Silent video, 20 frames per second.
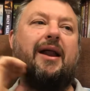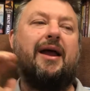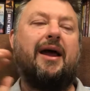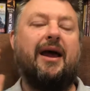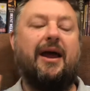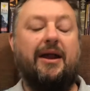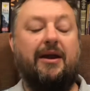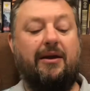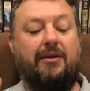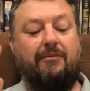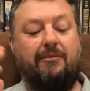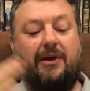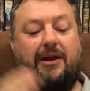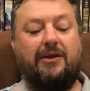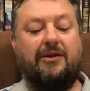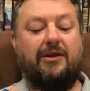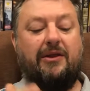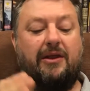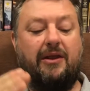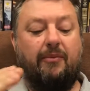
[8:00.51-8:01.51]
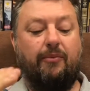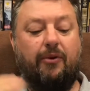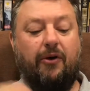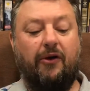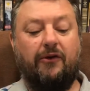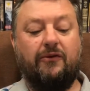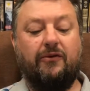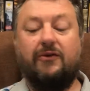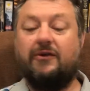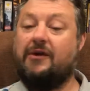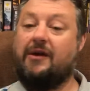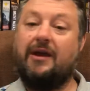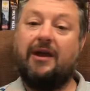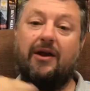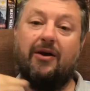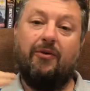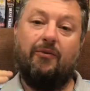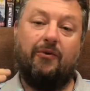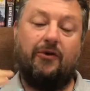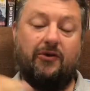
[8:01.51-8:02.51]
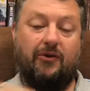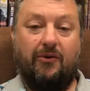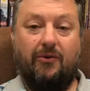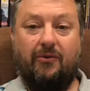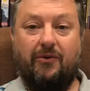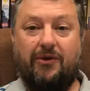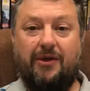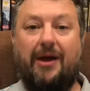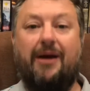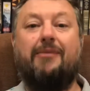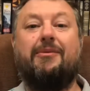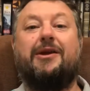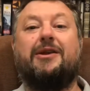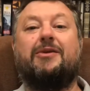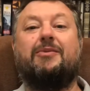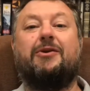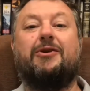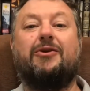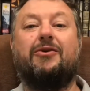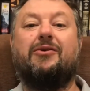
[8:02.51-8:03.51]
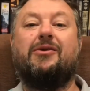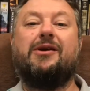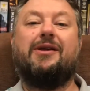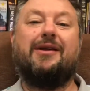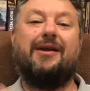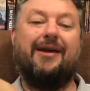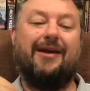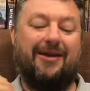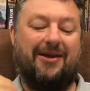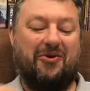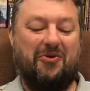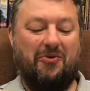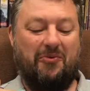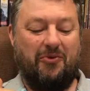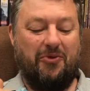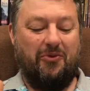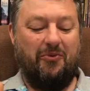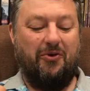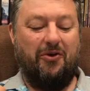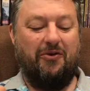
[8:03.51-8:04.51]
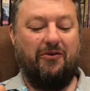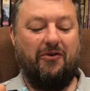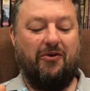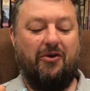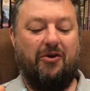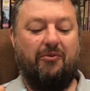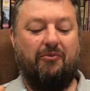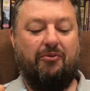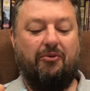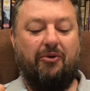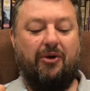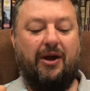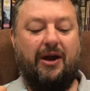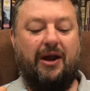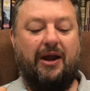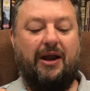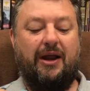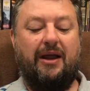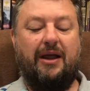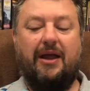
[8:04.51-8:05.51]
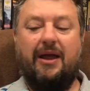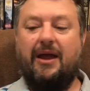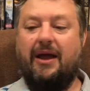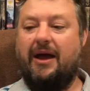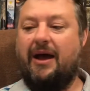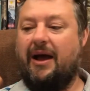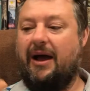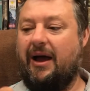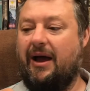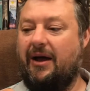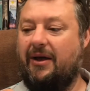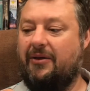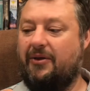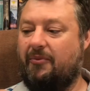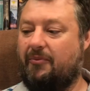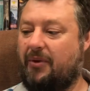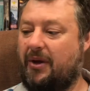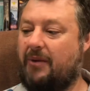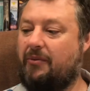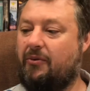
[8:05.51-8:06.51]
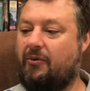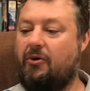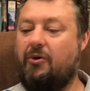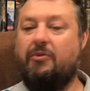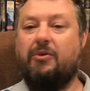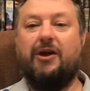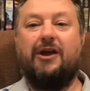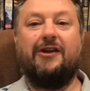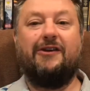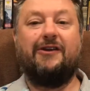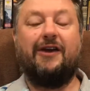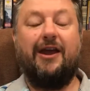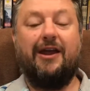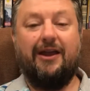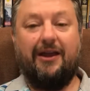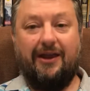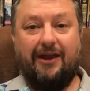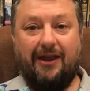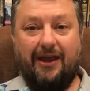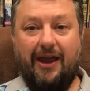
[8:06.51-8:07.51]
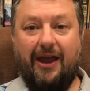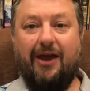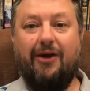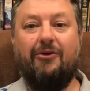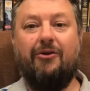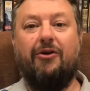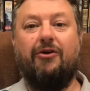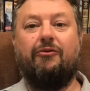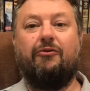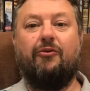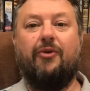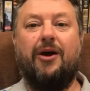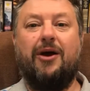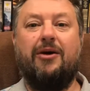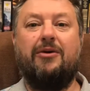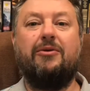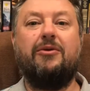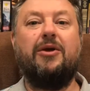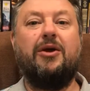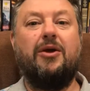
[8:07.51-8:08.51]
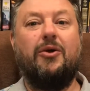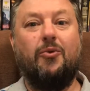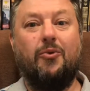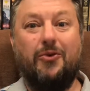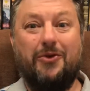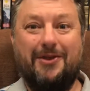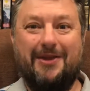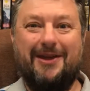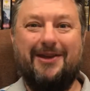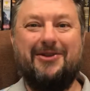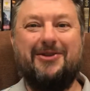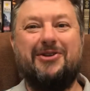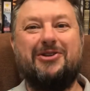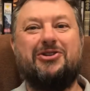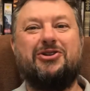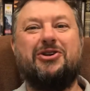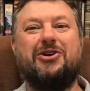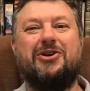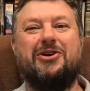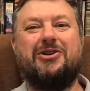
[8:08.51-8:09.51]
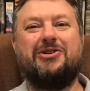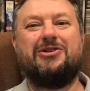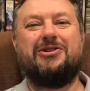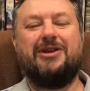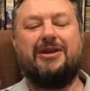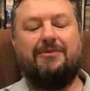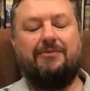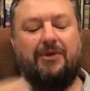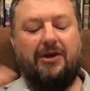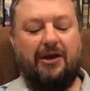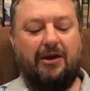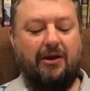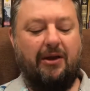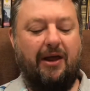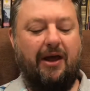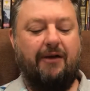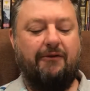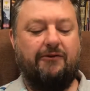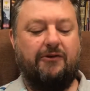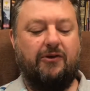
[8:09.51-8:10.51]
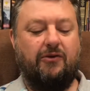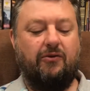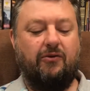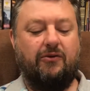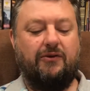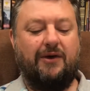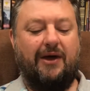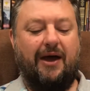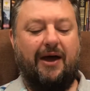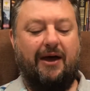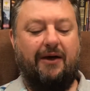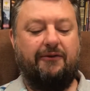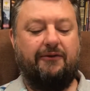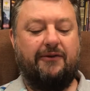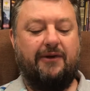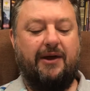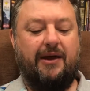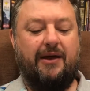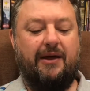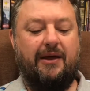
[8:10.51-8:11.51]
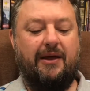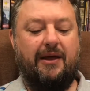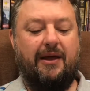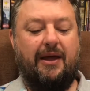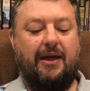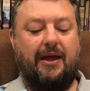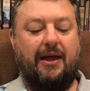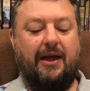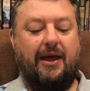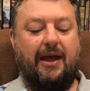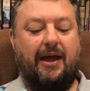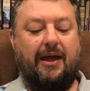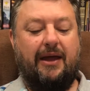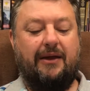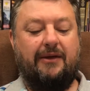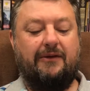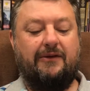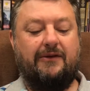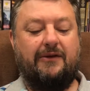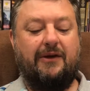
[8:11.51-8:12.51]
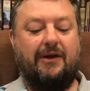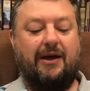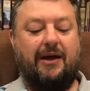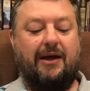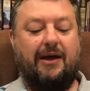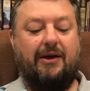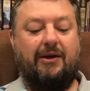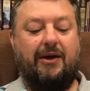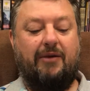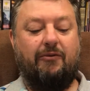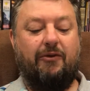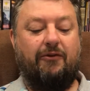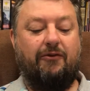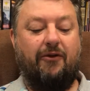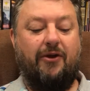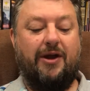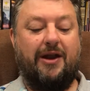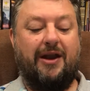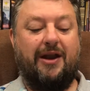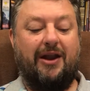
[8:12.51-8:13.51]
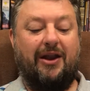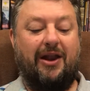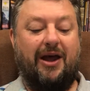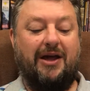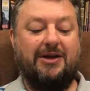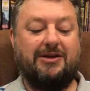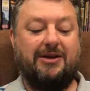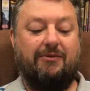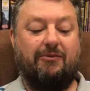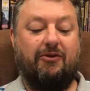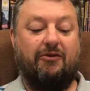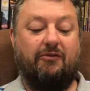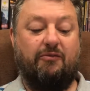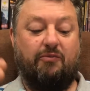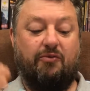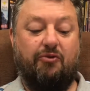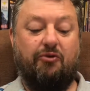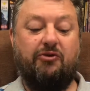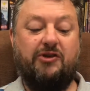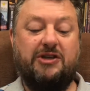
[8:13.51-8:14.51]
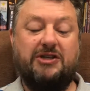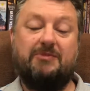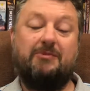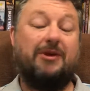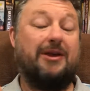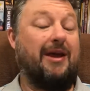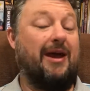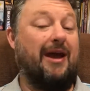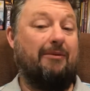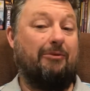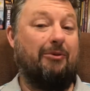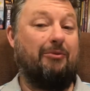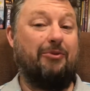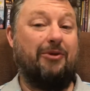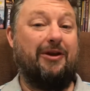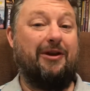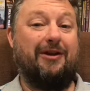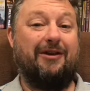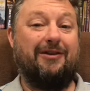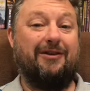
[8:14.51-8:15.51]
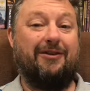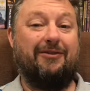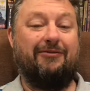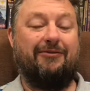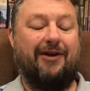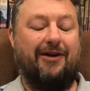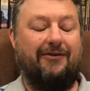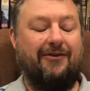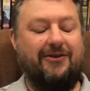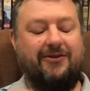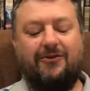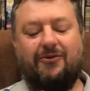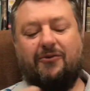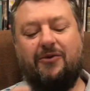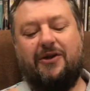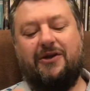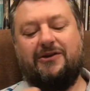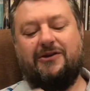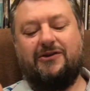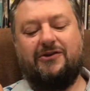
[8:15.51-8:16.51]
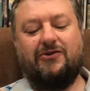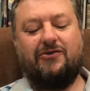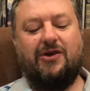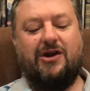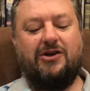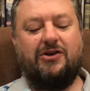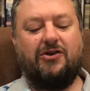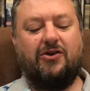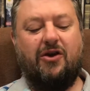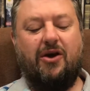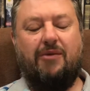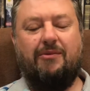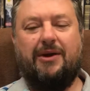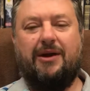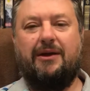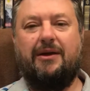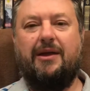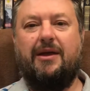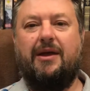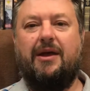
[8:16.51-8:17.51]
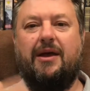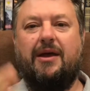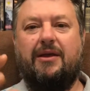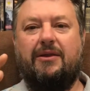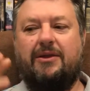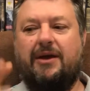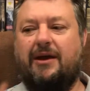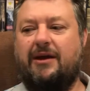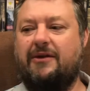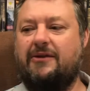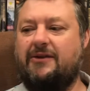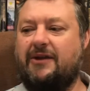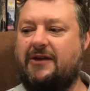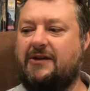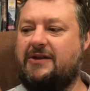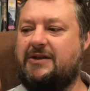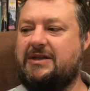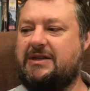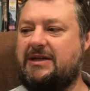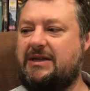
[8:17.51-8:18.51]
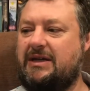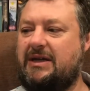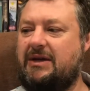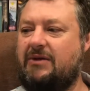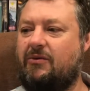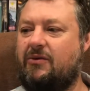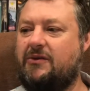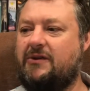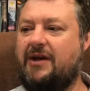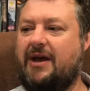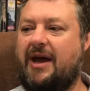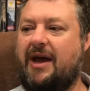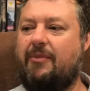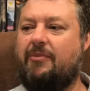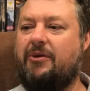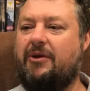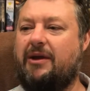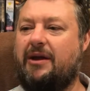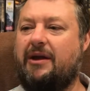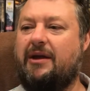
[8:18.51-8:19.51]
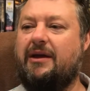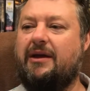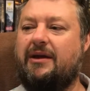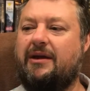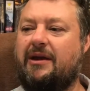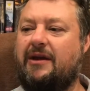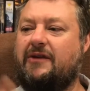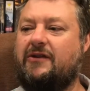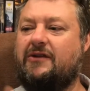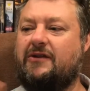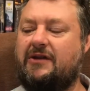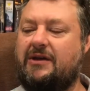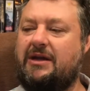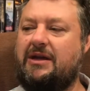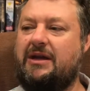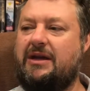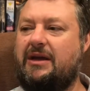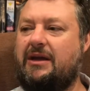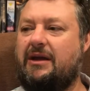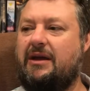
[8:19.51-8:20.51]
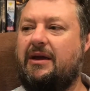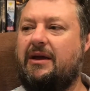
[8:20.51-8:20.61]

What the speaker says: and it meant the apostles could get on with doing what they were meant to be doing, getting on with the word of God and prayer. The people were being taken care of well within the church and being loved and looked after. And we find out a large number of priests became obedient to the faith. It's a strange comment. That is, they see what's happening, and they see